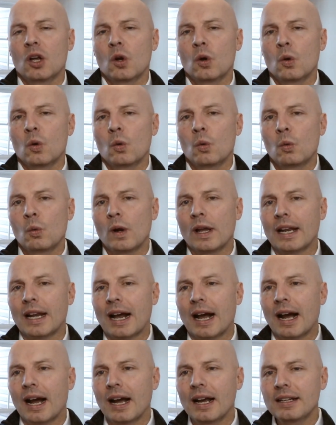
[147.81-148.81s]
When
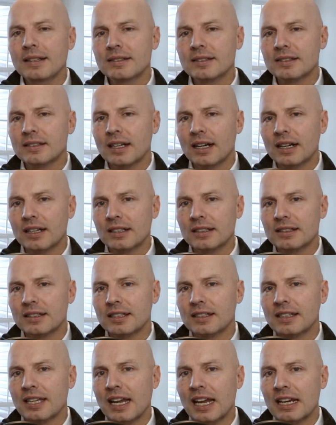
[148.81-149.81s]
I started to
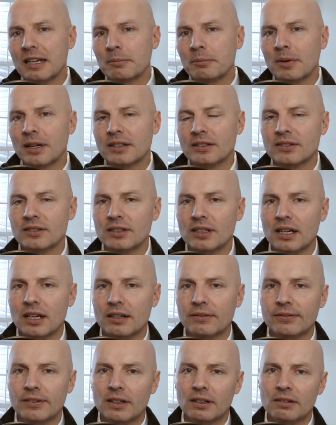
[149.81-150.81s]
take
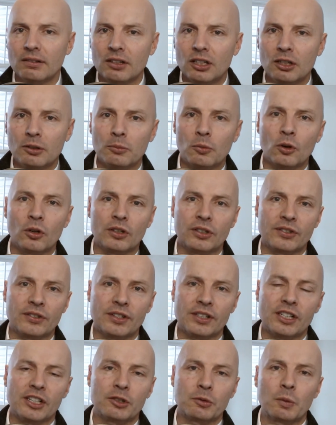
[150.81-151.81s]
myself a little more
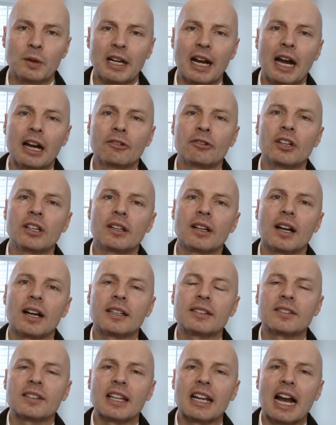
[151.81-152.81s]
serious, when I
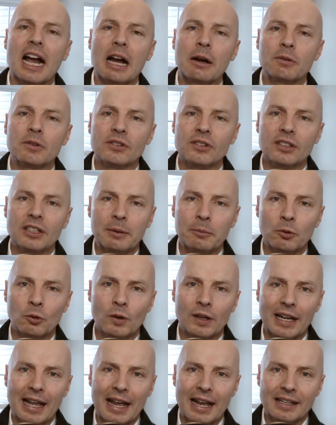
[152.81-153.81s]
realized that I was the number
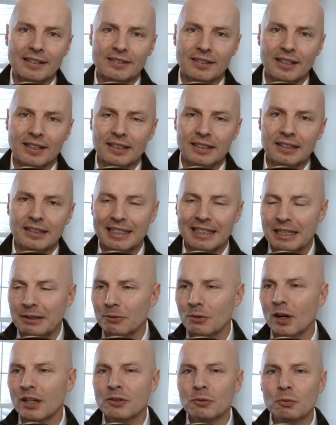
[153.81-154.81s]
one asset, it
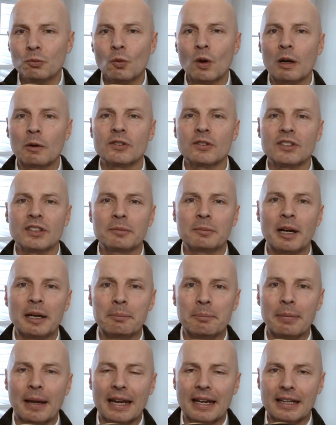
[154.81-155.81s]
wasn't what was in my
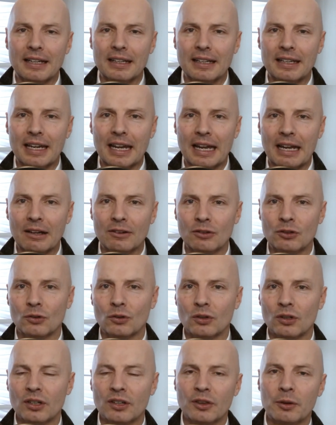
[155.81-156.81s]
bank account
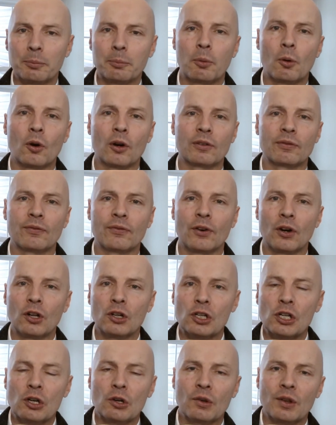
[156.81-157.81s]
or the
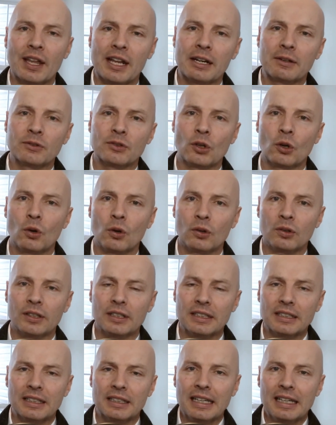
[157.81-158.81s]
portfolio that I was
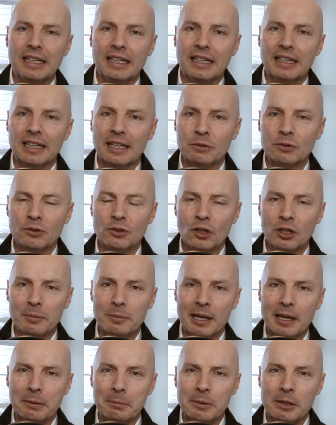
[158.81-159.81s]
holding that was going to
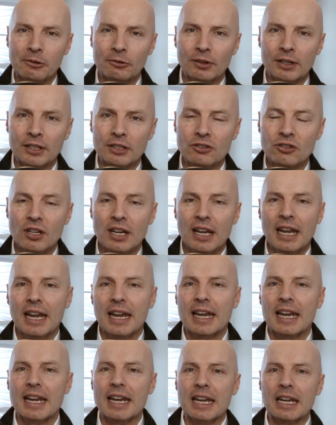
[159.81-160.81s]
make me rich.
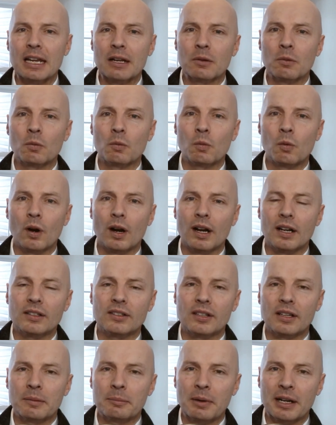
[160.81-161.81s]
It was
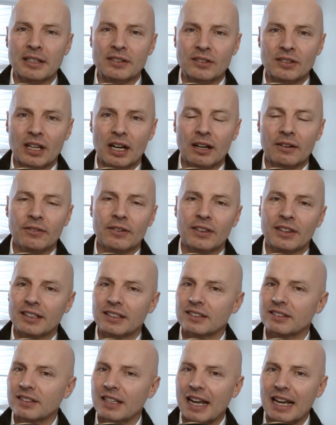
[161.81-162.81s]
myself, and the
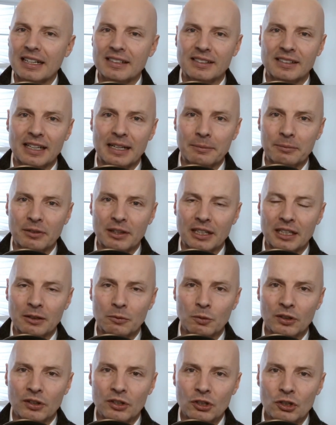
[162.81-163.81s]
exact same thing
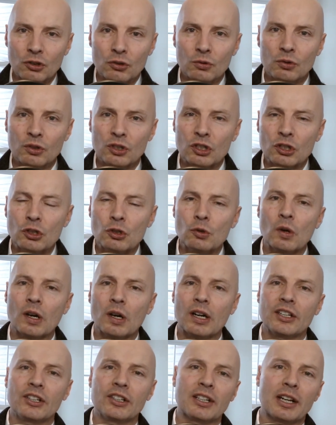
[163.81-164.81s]
with you. You are
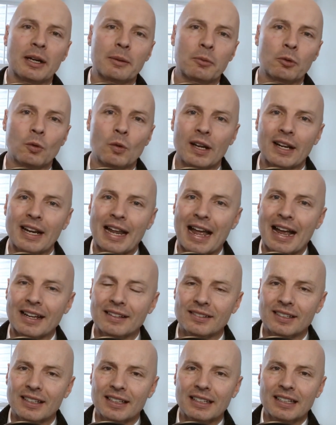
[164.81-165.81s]
your number one
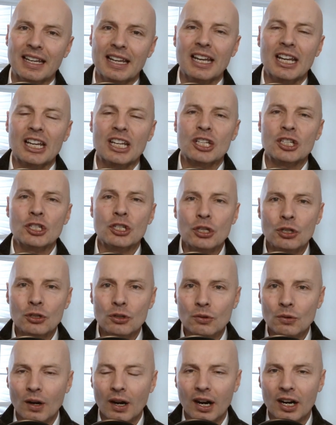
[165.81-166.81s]
asset.
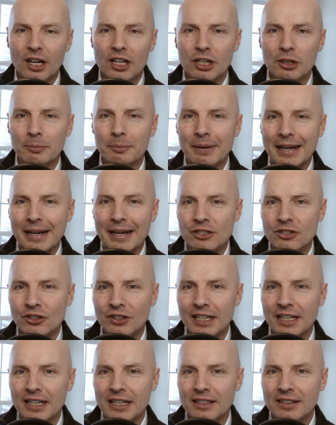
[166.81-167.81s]
You are your major
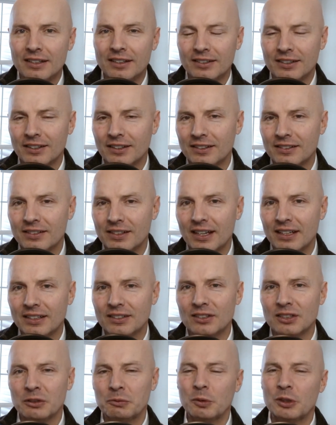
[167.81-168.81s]
key to
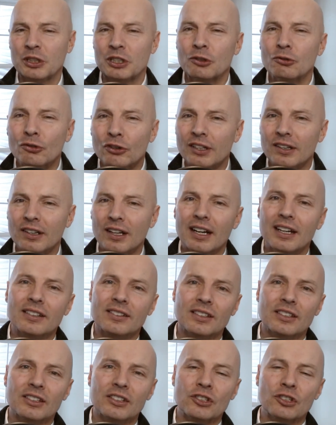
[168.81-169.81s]
success. And when you realize
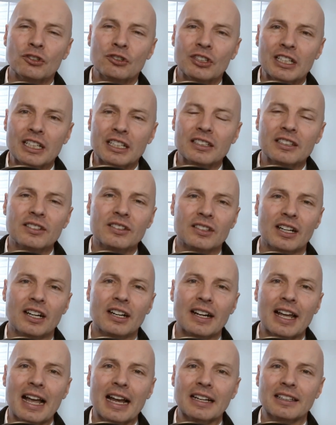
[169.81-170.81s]
this, you need to start
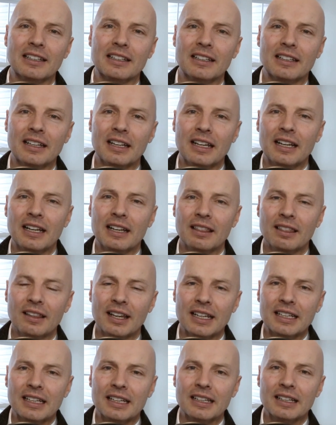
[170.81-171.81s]
acting
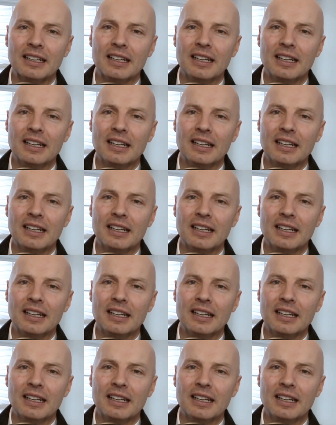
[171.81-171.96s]
like it.